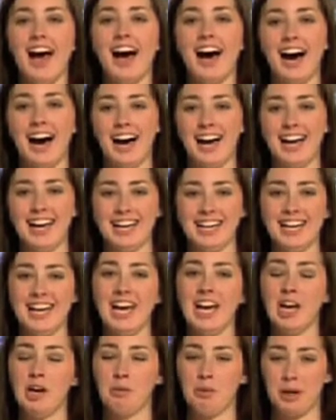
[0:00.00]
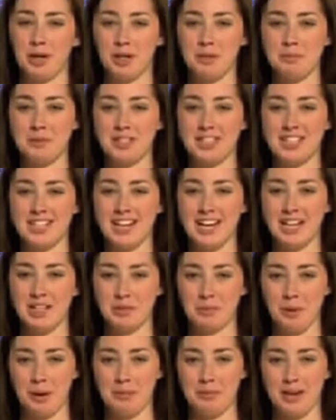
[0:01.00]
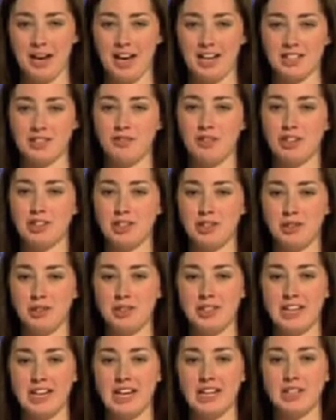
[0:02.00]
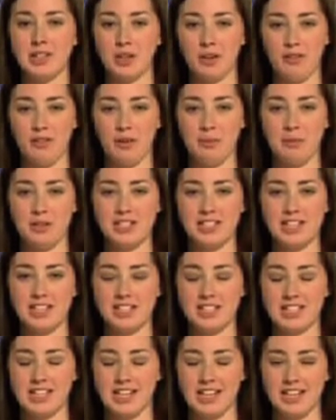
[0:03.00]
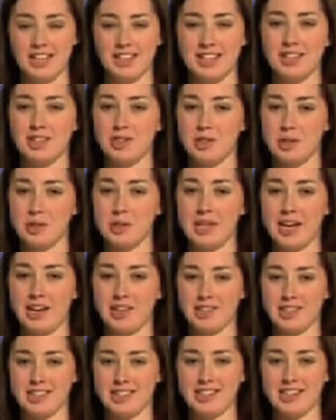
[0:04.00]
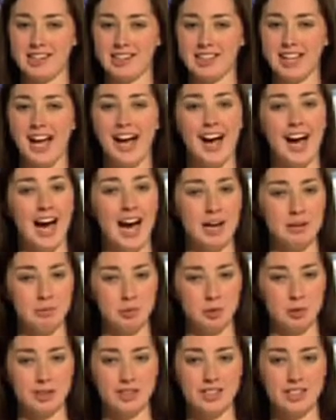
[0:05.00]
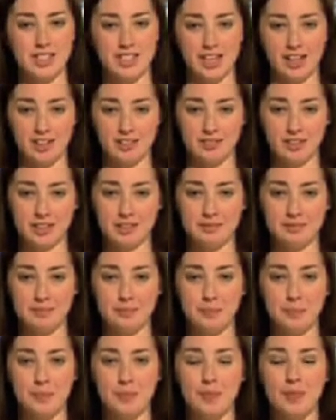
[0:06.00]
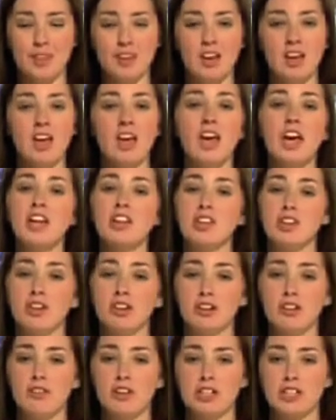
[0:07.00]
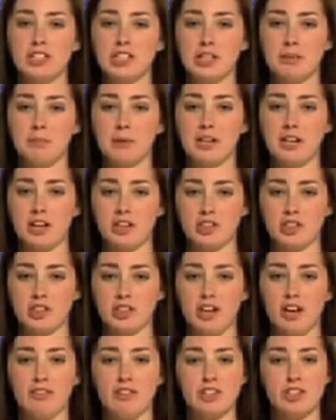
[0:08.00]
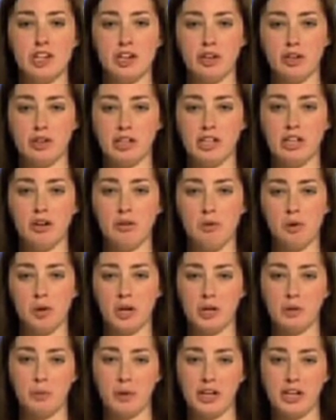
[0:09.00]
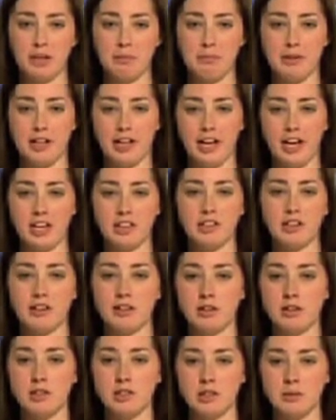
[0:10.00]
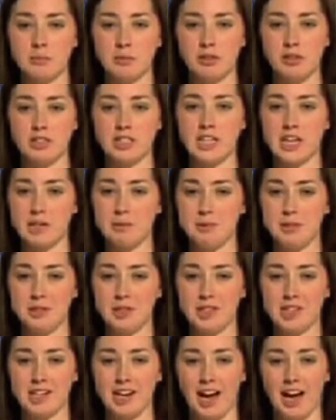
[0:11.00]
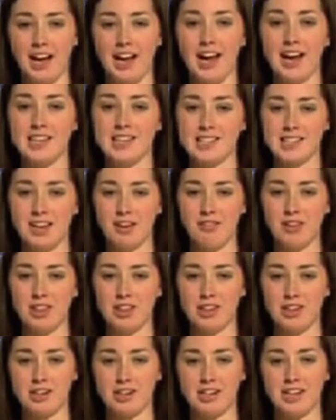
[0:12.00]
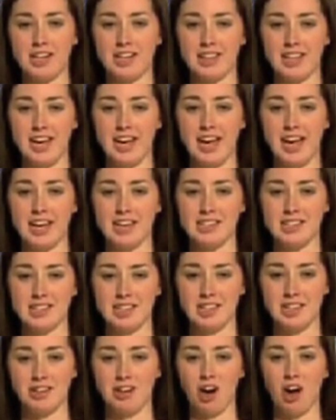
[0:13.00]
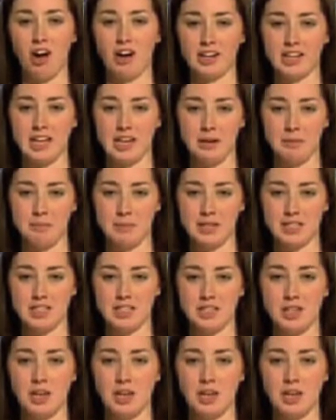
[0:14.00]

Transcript: Hi, and welcome to today's webcast for Tuesday, November 16th, 2010. I'm Jordan Sullivan. The university production of the Tony Award-winning play The Crucible debuts tonight at 7:30 in the Hays Theater on campus.